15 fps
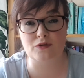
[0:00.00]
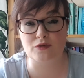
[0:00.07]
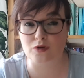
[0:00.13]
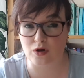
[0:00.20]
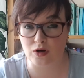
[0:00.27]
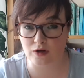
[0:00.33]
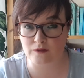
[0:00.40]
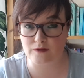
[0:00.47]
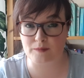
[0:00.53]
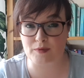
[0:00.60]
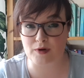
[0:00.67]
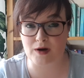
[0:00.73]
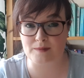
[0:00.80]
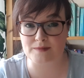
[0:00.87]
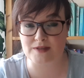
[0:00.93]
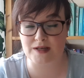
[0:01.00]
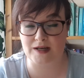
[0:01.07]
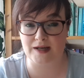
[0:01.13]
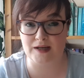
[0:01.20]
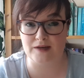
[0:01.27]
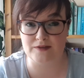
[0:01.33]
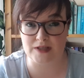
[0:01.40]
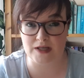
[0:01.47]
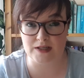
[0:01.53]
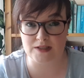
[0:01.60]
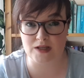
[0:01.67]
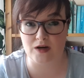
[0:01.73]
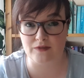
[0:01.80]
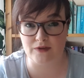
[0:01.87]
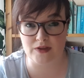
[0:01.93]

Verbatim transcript: through all of the prompts that I have ticked off